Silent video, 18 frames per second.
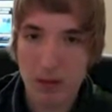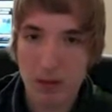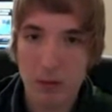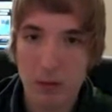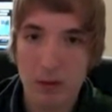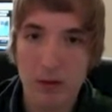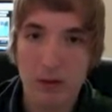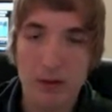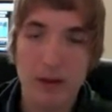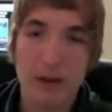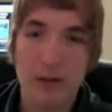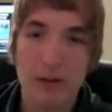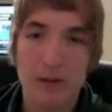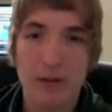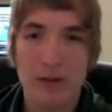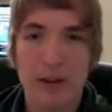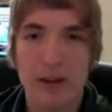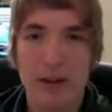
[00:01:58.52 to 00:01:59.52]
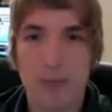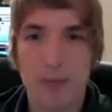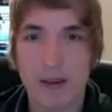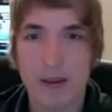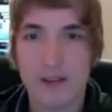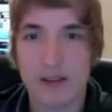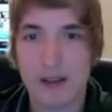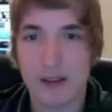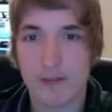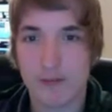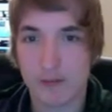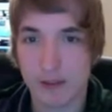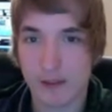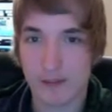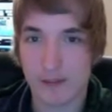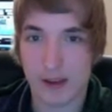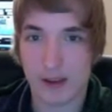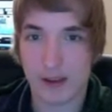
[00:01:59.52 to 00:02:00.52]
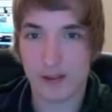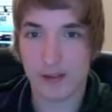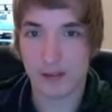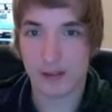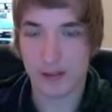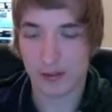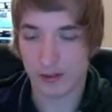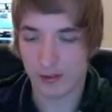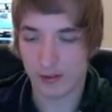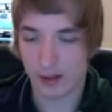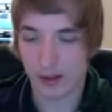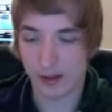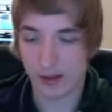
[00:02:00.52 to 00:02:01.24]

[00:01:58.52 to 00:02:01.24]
there's basically 3 things to side